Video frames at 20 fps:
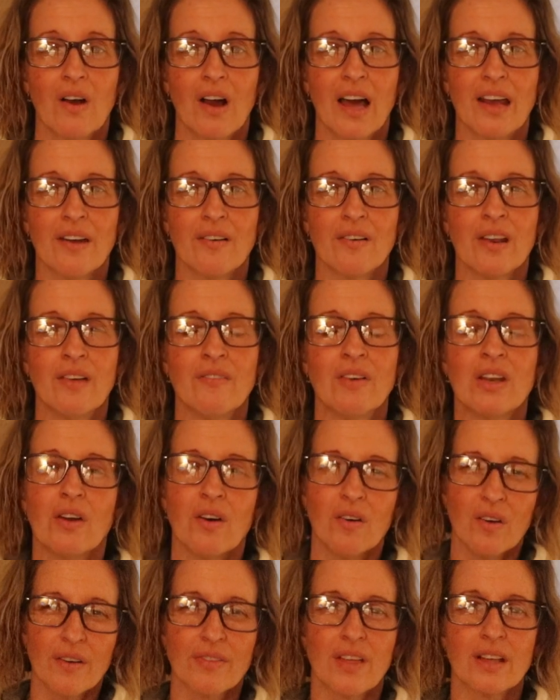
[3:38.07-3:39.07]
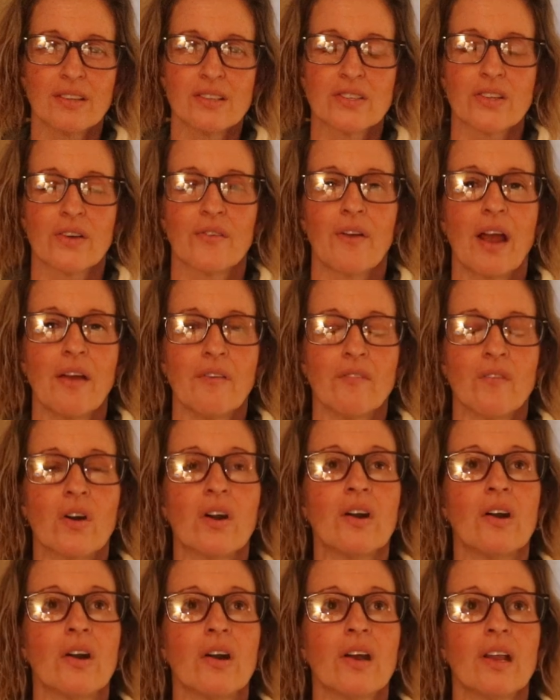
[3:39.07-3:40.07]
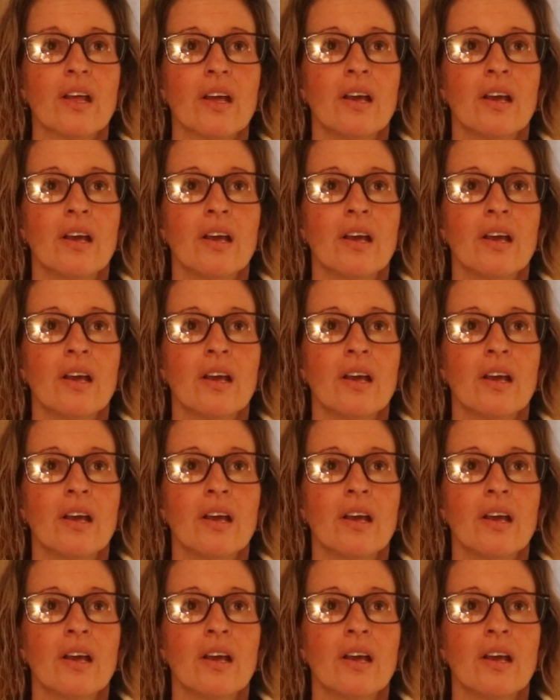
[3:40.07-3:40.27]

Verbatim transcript: I don't even know if that's the right word.